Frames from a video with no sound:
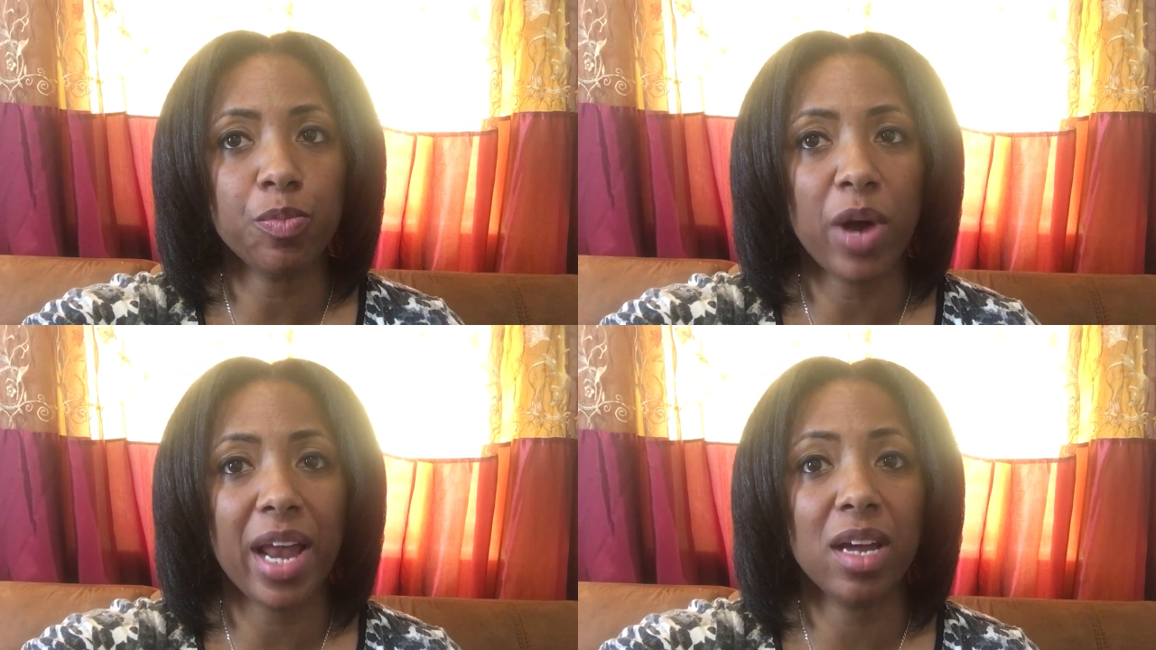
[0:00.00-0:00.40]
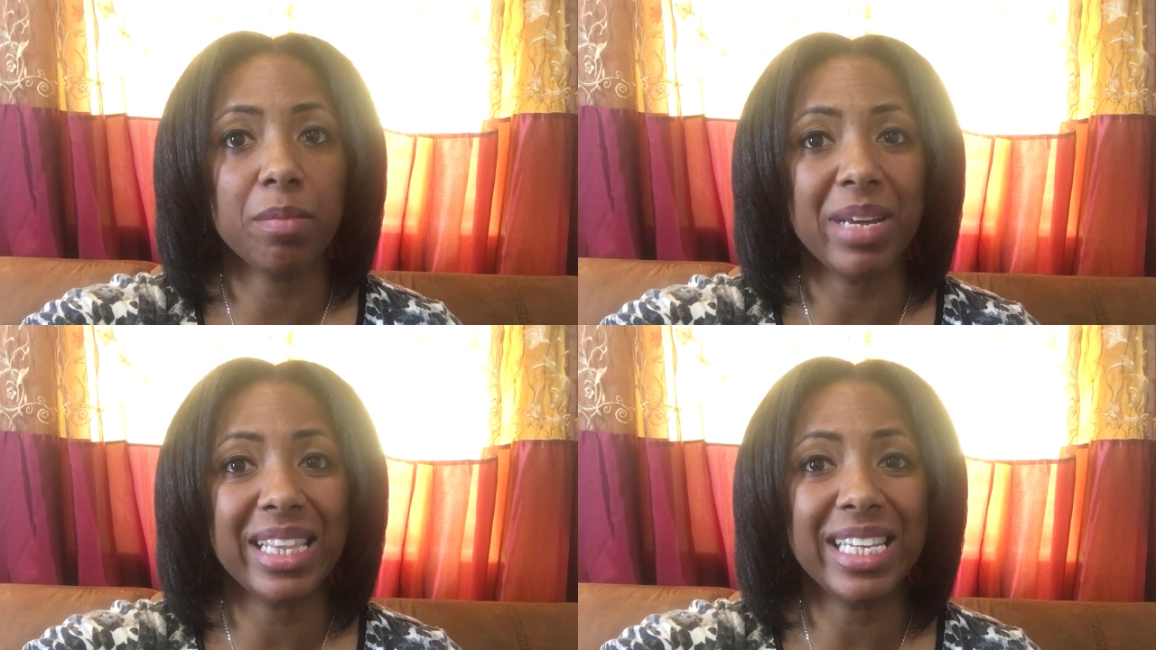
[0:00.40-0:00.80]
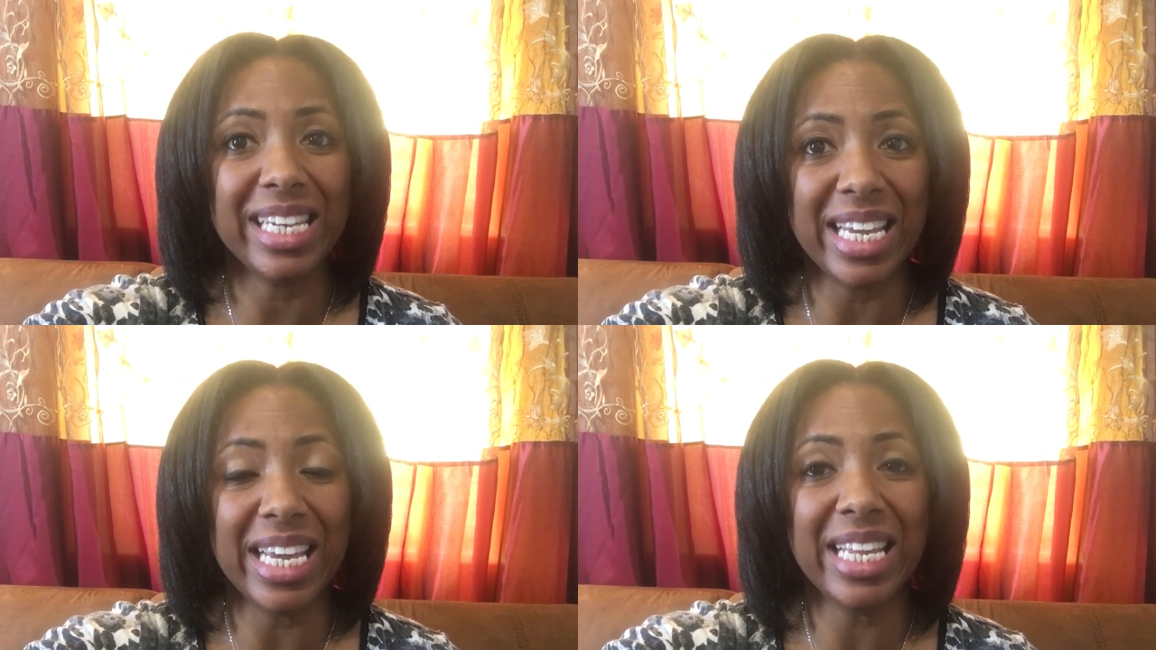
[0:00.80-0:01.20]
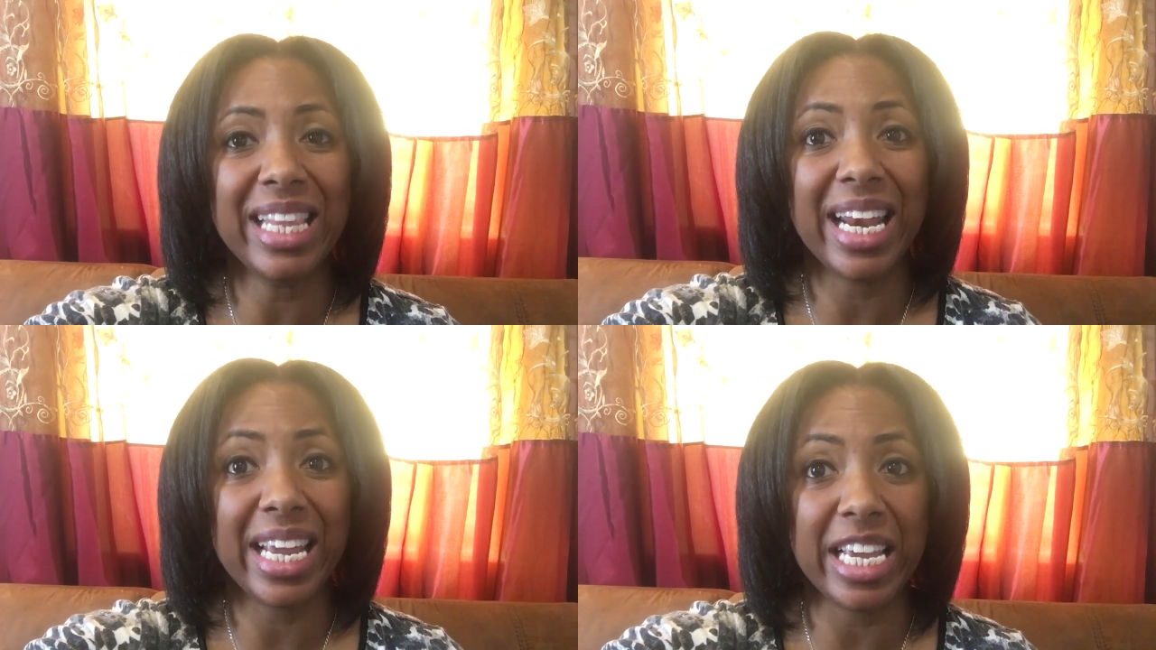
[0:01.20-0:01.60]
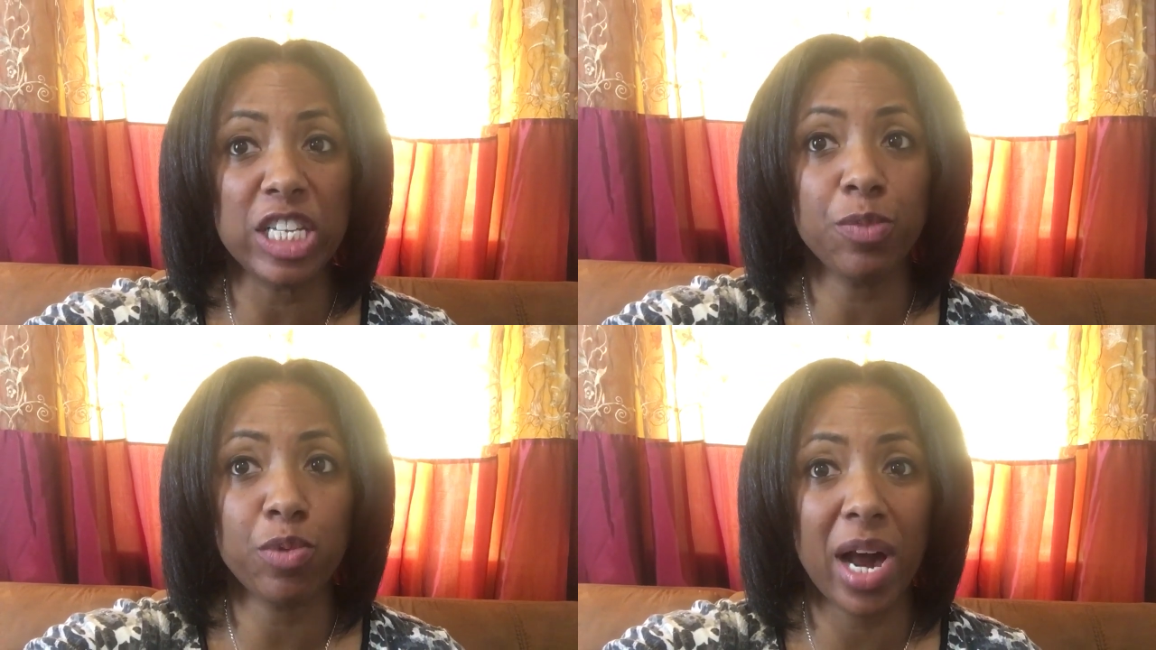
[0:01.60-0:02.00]
product meet the need that
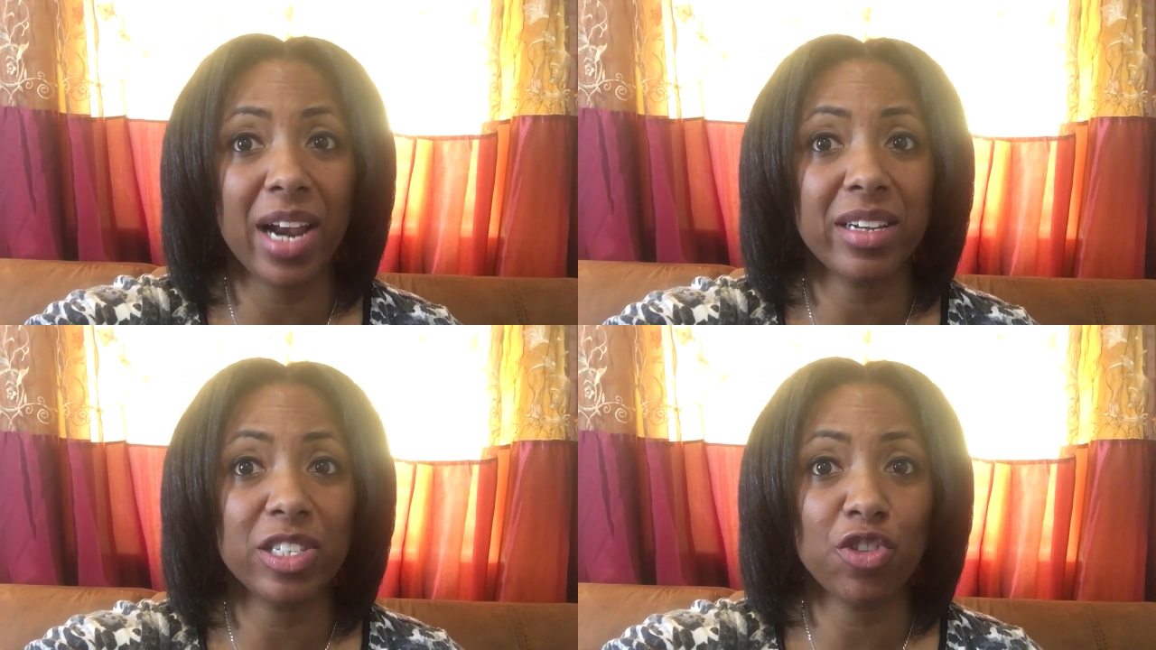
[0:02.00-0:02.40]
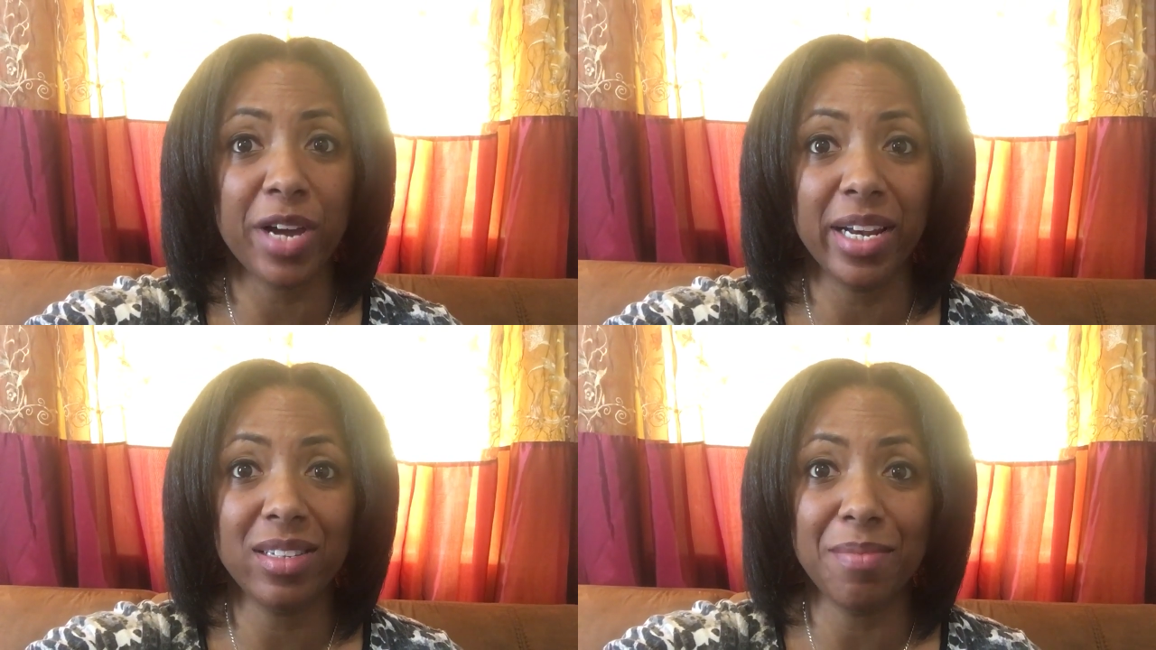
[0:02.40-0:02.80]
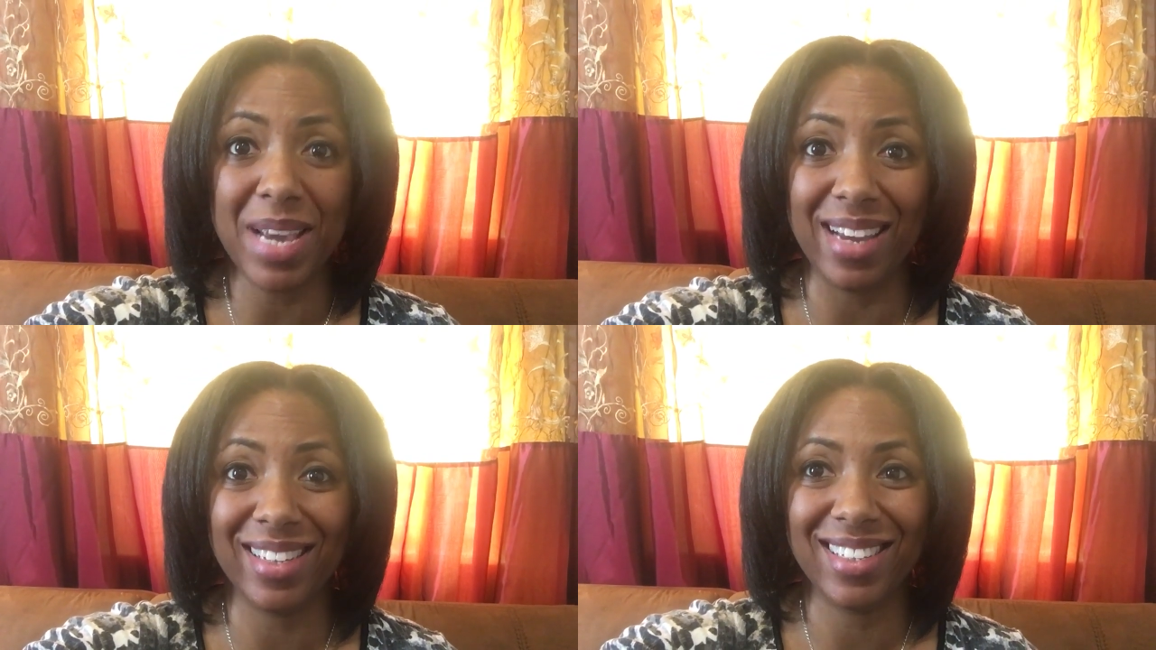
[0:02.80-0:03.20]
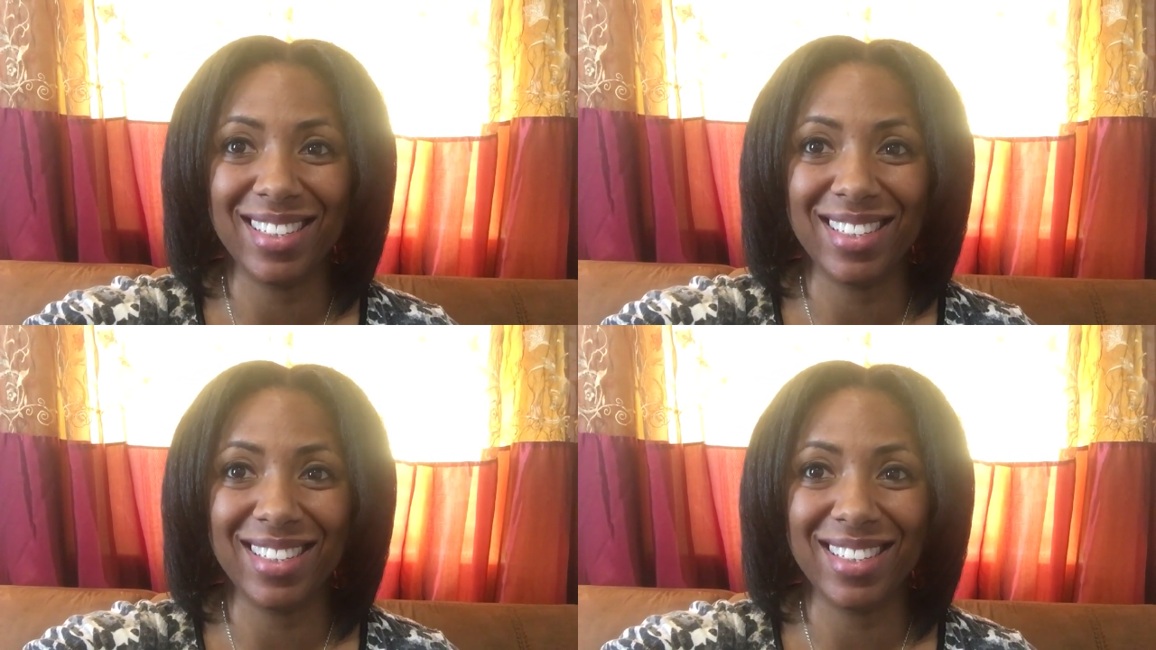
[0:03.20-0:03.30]
each product is created to meet?